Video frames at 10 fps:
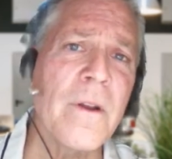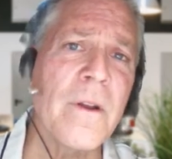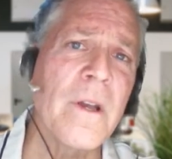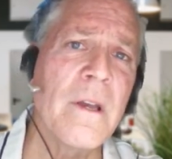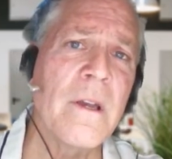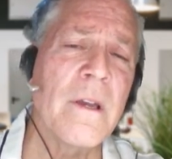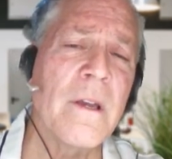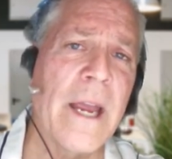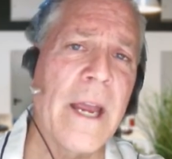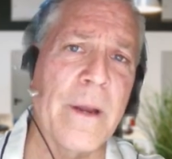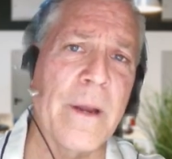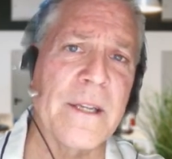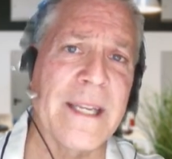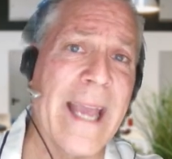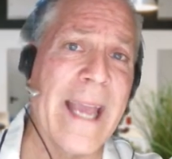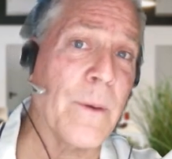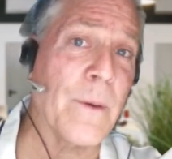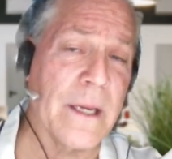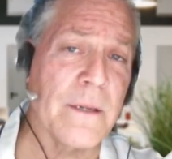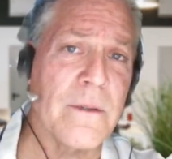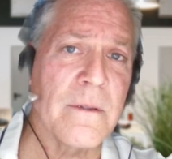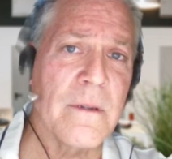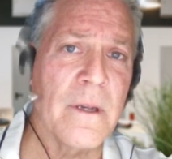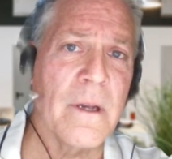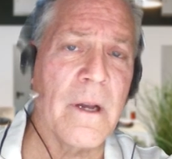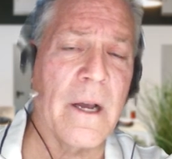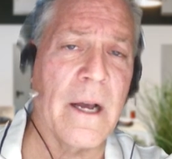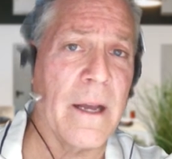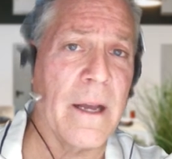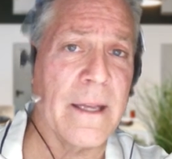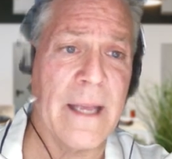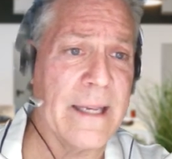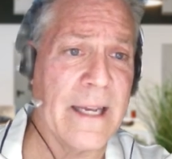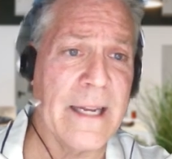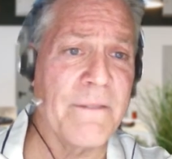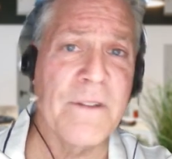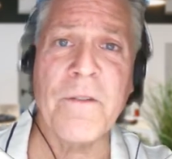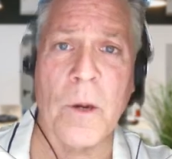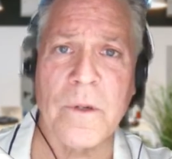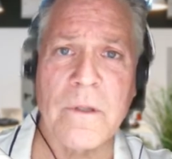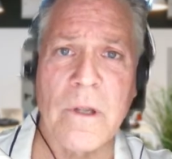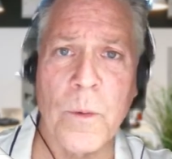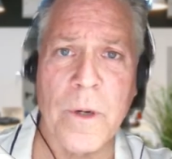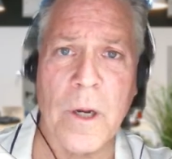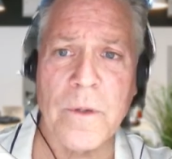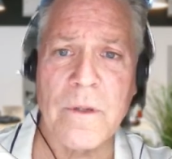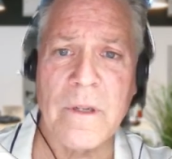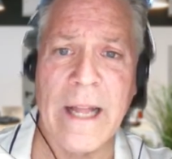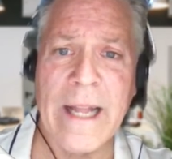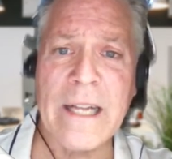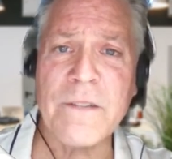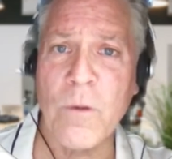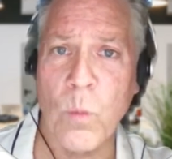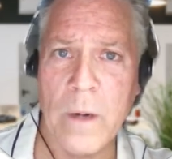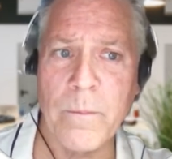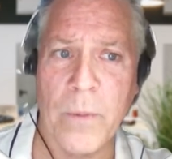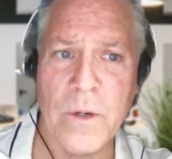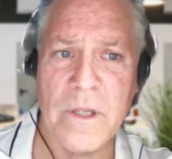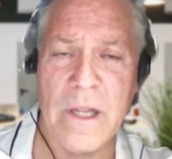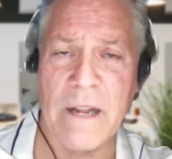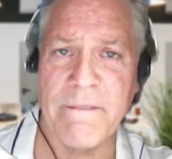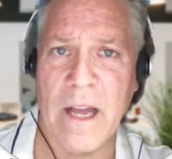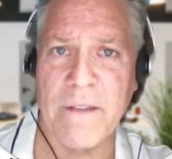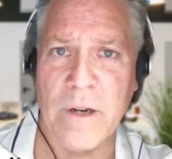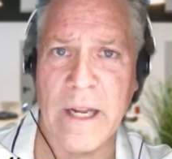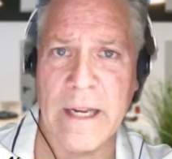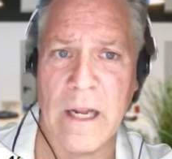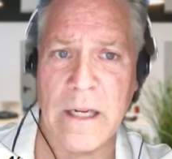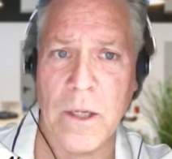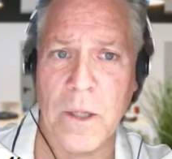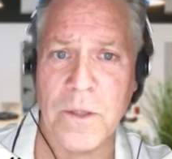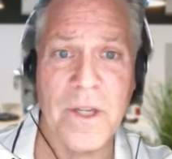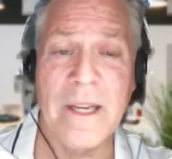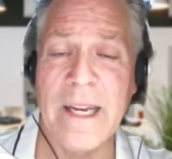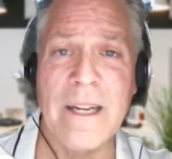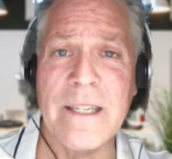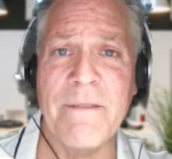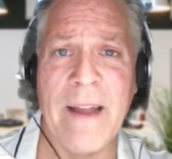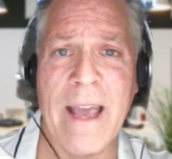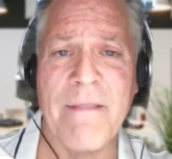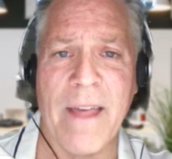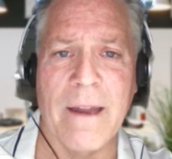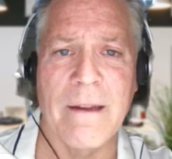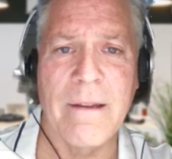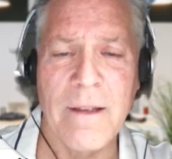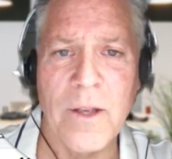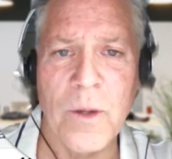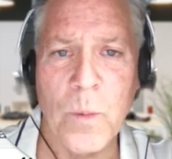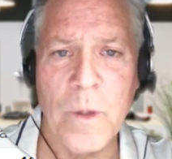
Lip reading: Other areas and counties could have different numbers, lower numbers. Now, that's for one person, that $589. He doesn't even have that.